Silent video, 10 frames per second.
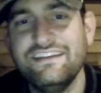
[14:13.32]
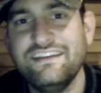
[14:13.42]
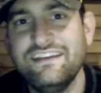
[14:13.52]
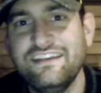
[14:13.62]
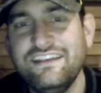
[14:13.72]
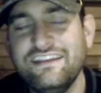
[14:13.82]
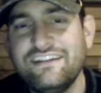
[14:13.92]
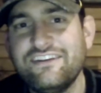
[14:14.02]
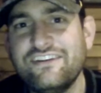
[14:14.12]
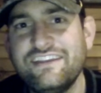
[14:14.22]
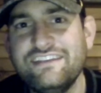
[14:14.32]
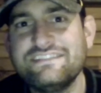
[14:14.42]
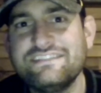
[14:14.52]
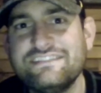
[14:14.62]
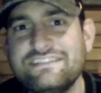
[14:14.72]
you know, he's
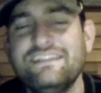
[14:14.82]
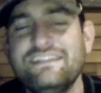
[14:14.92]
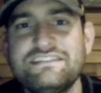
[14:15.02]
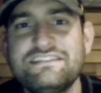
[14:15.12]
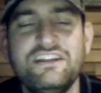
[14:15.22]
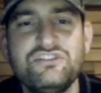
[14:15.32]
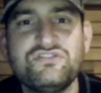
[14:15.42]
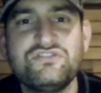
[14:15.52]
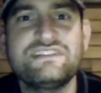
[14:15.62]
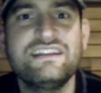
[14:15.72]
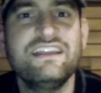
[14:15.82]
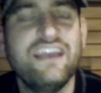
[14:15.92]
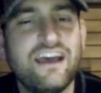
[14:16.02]
he's an interesting guy,